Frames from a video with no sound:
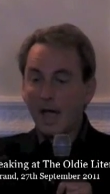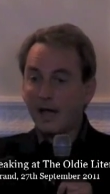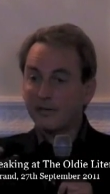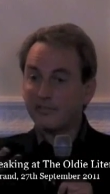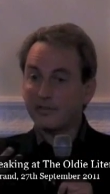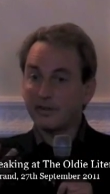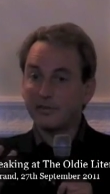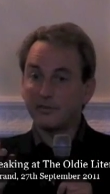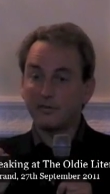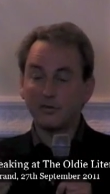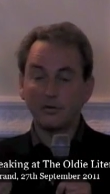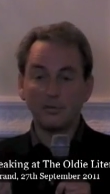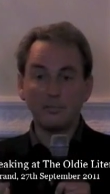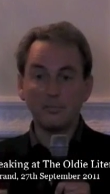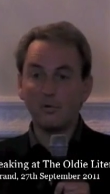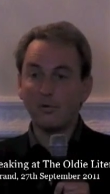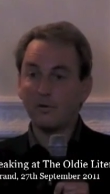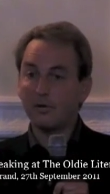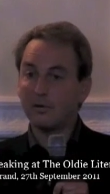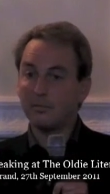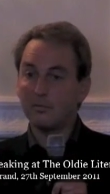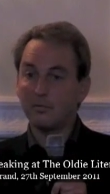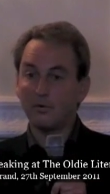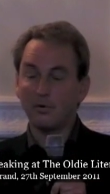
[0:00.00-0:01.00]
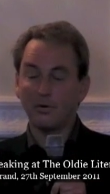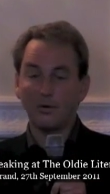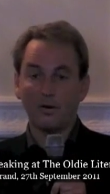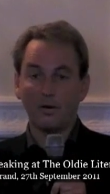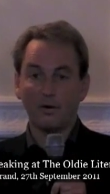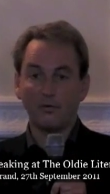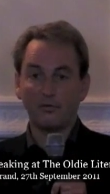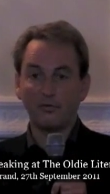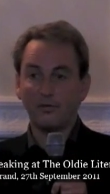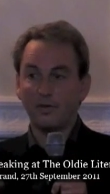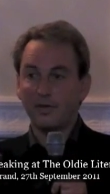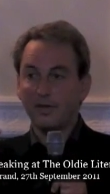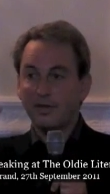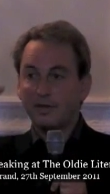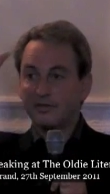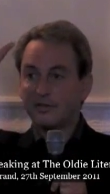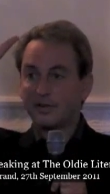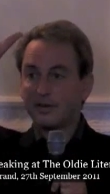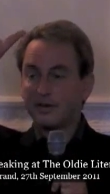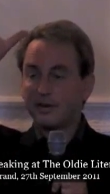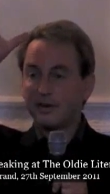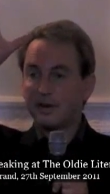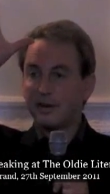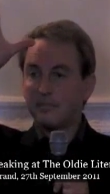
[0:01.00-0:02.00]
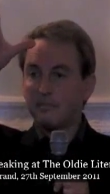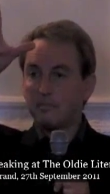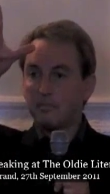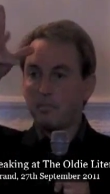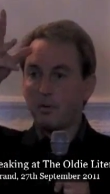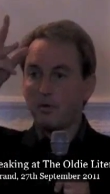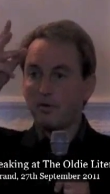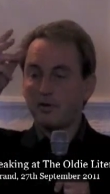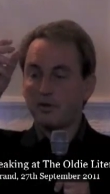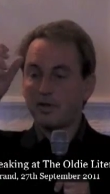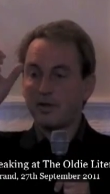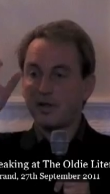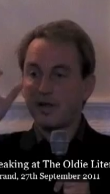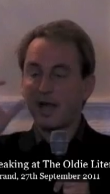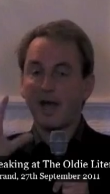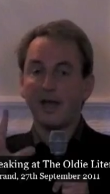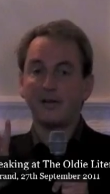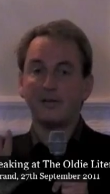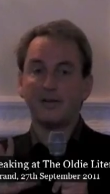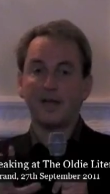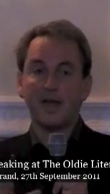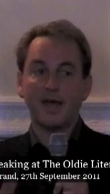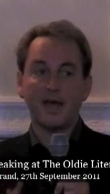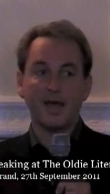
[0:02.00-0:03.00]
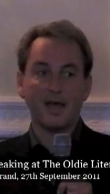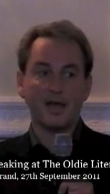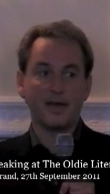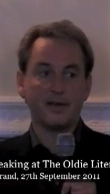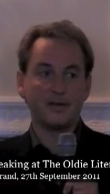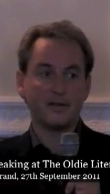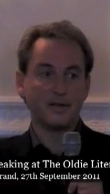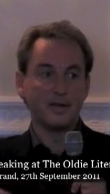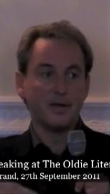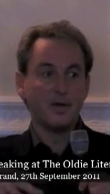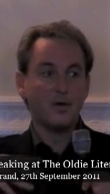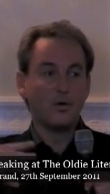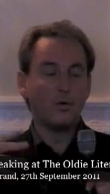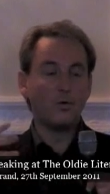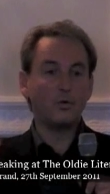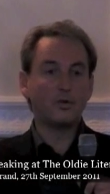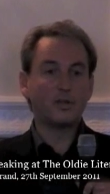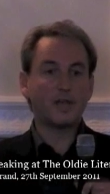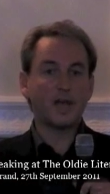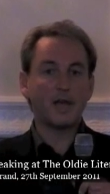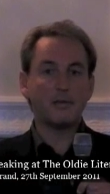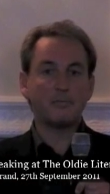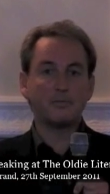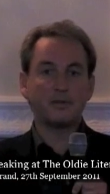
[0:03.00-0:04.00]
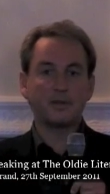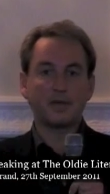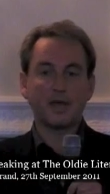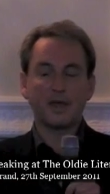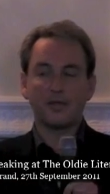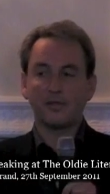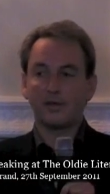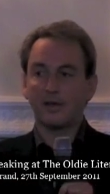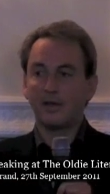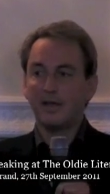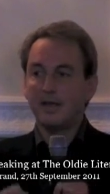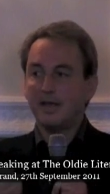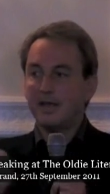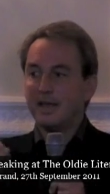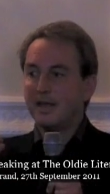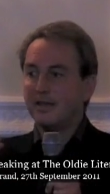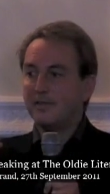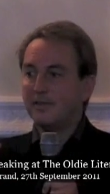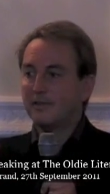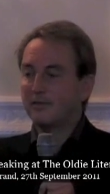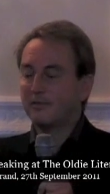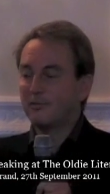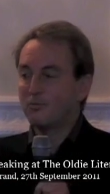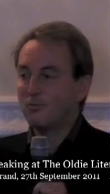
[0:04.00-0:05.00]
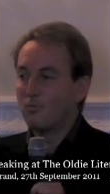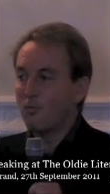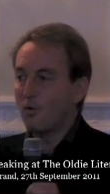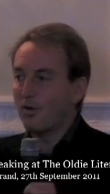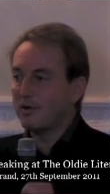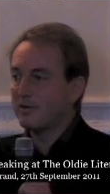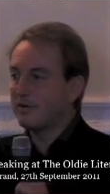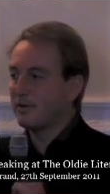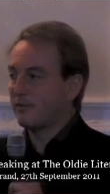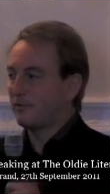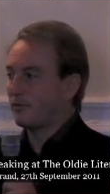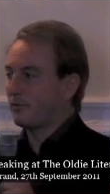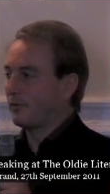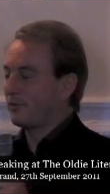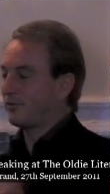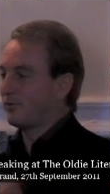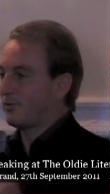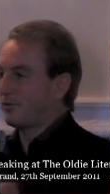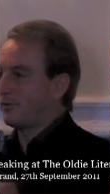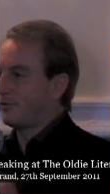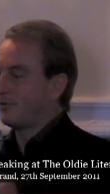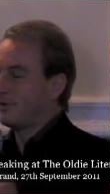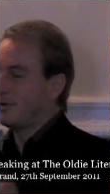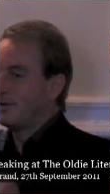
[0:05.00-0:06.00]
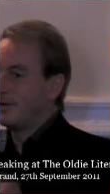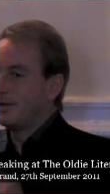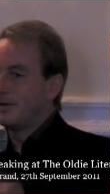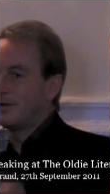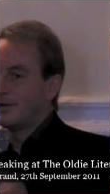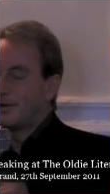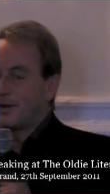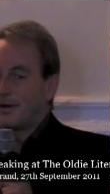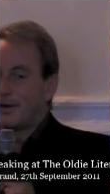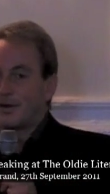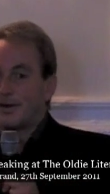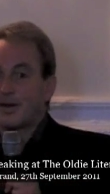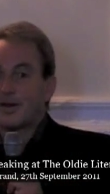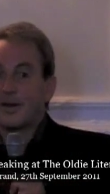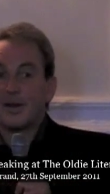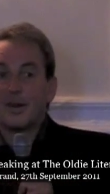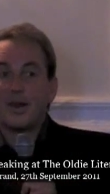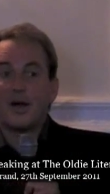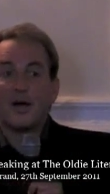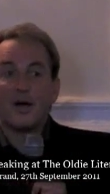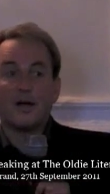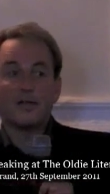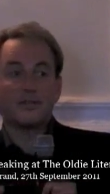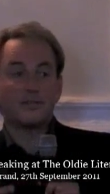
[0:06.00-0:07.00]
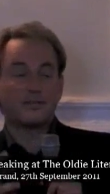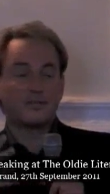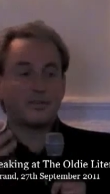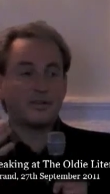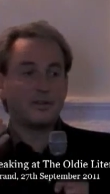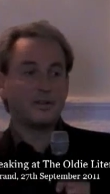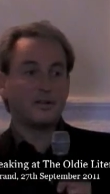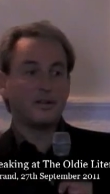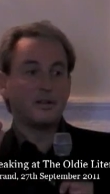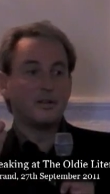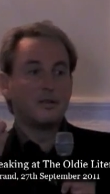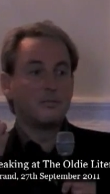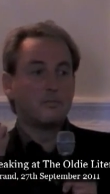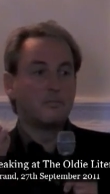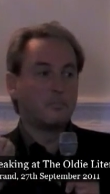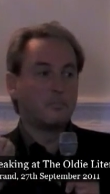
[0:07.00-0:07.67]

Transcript: As I took more and more off, suddenly body and head all came together in this wonderful sort of you know, glassy,